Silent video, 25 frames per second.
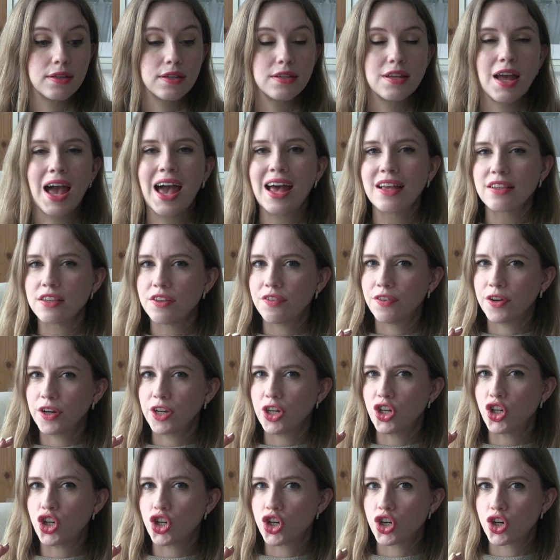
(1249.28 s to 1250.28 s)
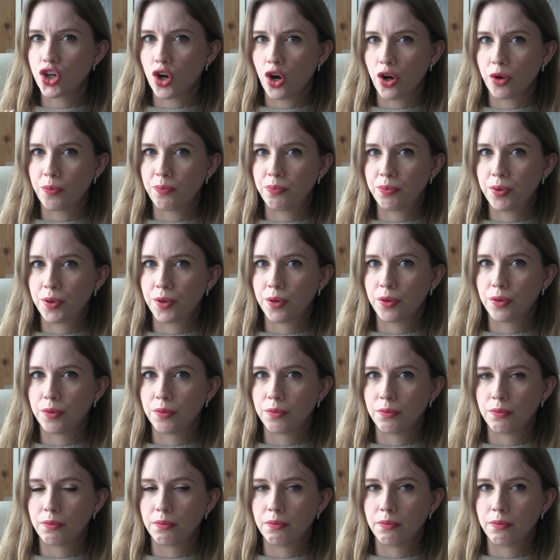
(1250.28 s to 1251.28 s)
a very sharp,
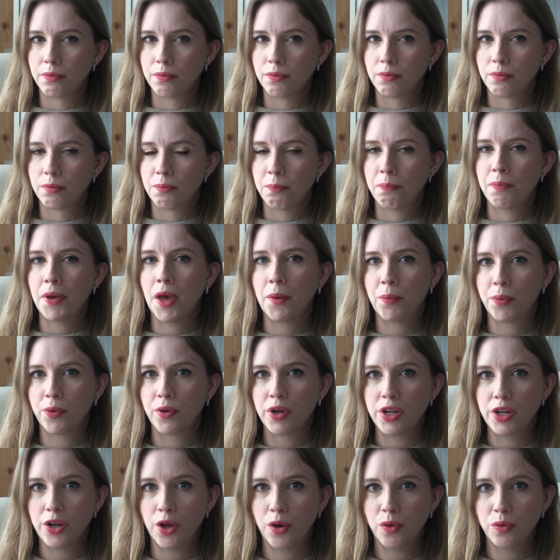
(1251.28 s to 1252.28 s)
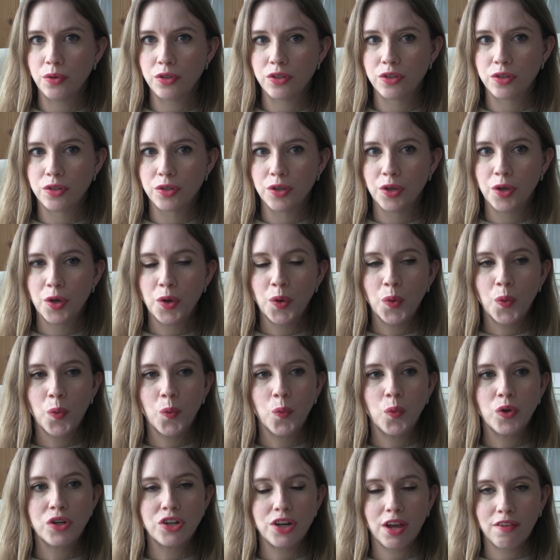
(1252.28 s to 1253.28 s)
peppery note,
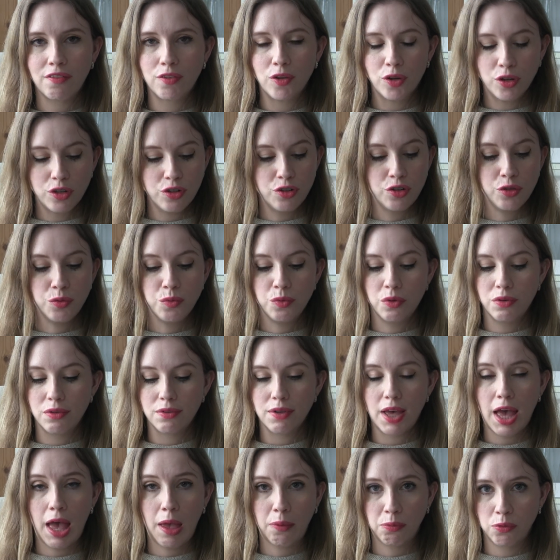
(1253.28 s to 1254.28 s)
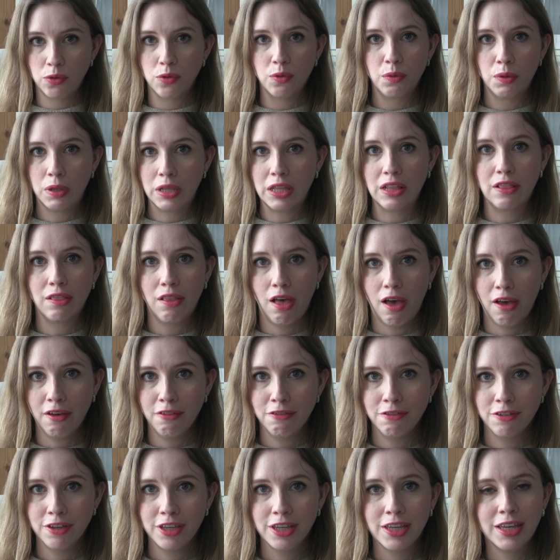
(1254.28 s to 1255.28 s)
which I've learned to absolutely
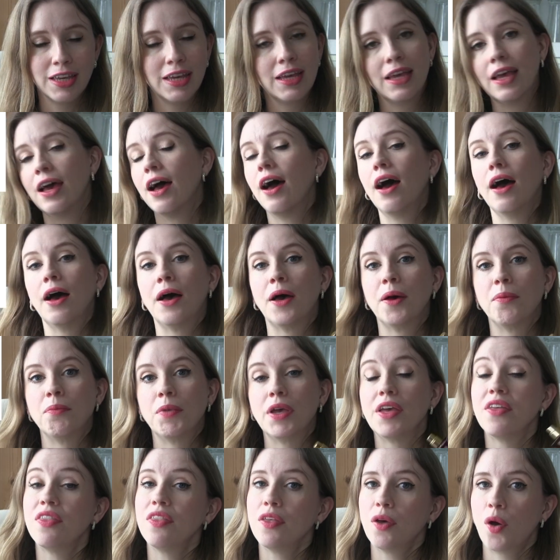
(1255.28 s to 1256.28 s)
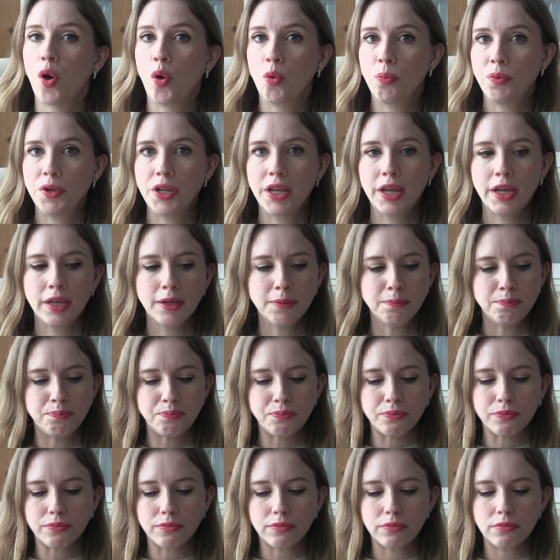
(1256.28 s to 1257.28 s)
love in the opening.
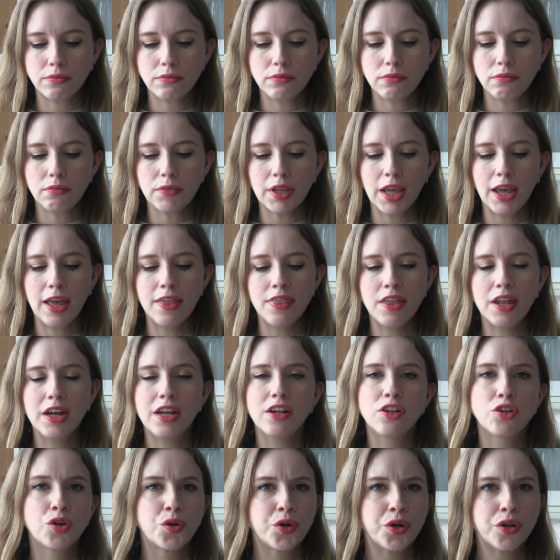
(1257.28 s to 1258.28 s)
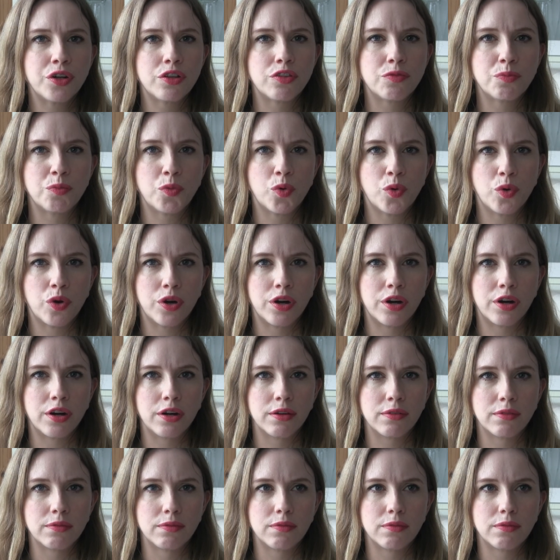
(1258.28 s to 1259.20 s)
And then it turns more,